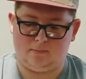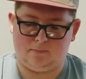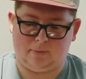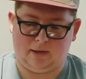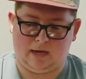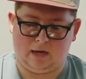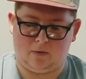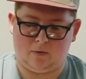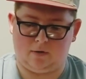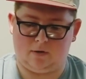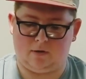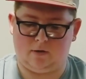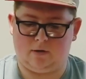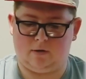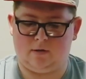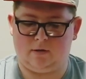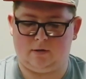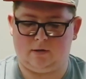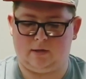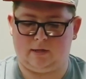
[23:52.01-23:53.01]
power.
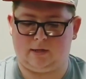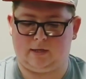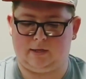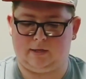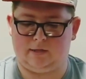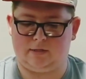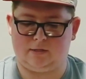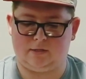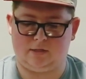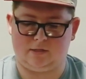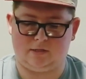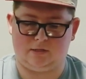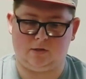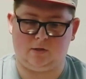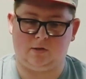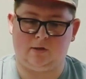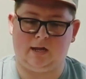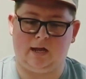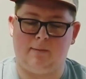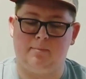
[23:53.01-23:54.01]
Like it's
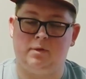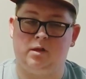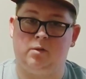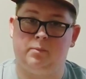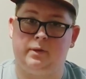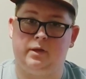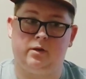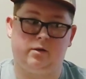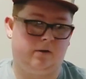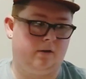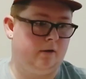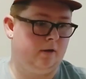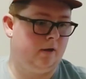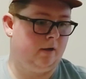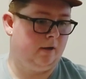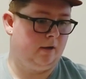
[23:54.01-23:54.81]
still a 9mm.